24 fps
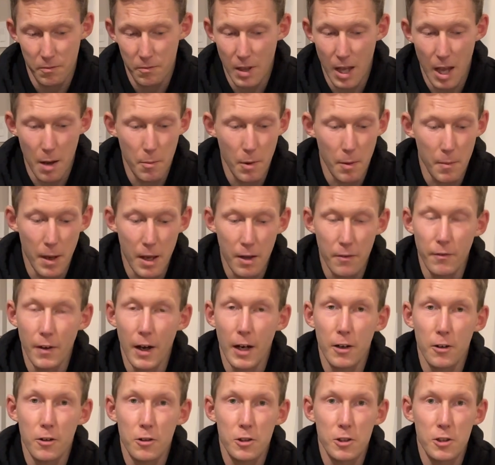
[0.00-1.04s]
MMA
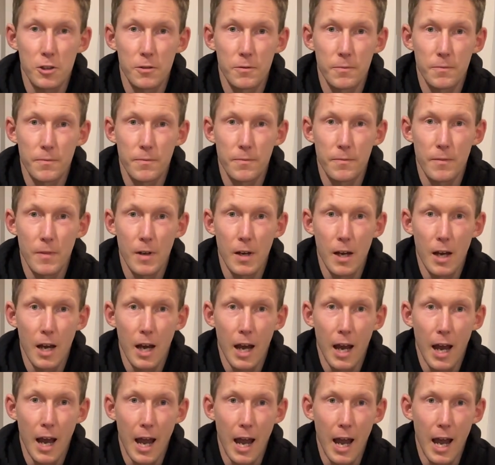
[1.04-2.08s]
fighters.
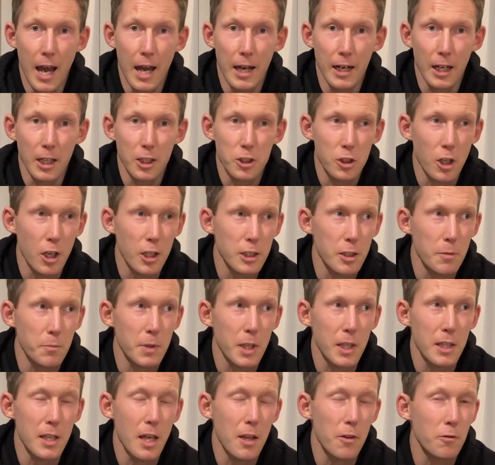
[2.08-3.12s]
And I saw
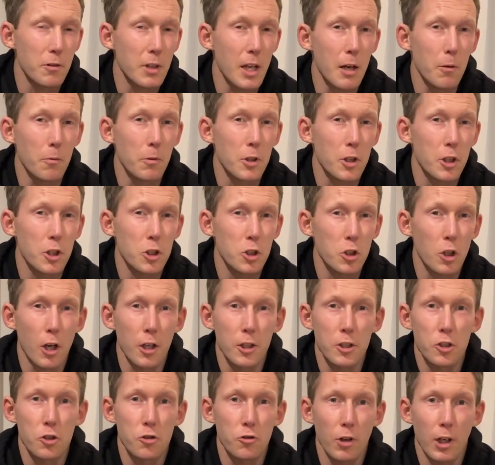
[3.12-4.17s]
something the other day with Sean
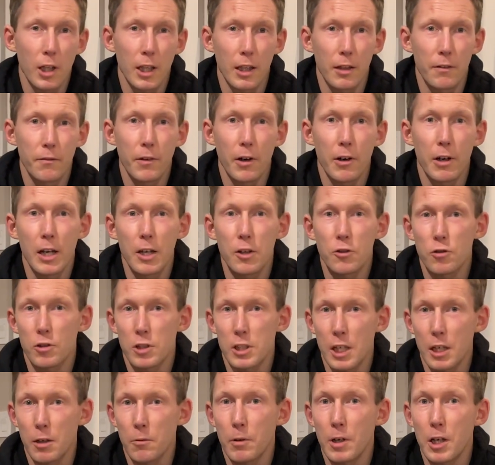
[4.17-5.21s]
Strickland, very
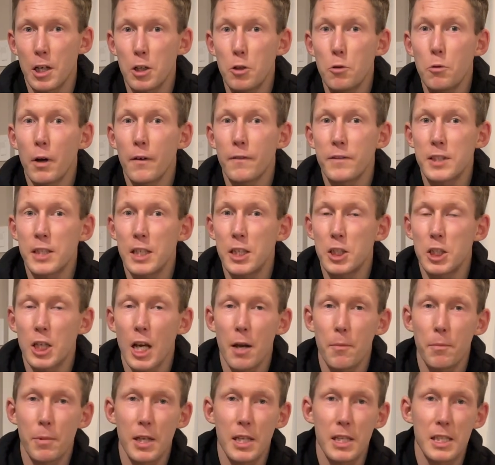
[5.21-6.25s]
interesting, when a UFC
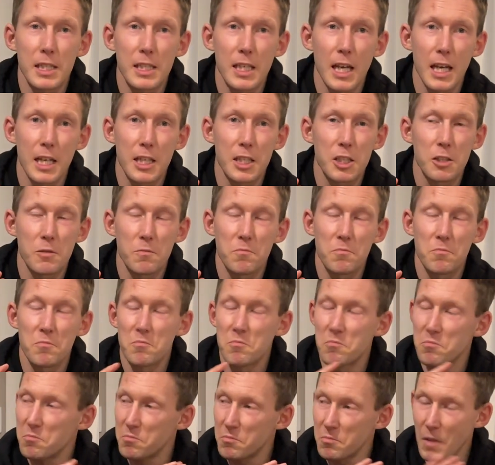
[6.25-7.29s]
champion says,
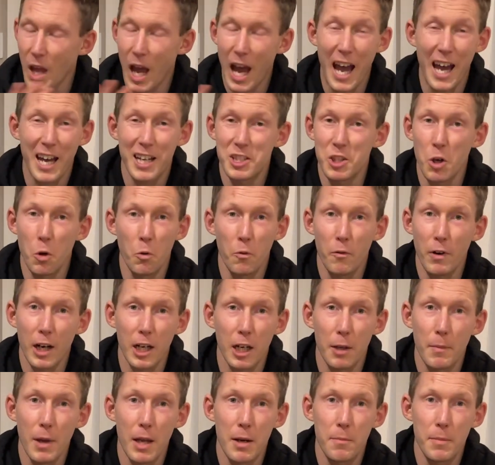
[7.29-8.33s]
I don't
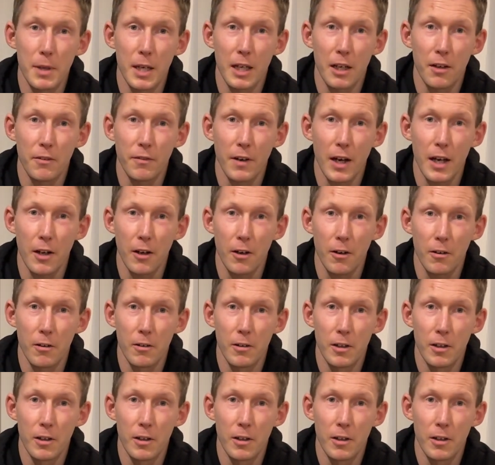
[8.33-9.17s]
recommend being a fighter.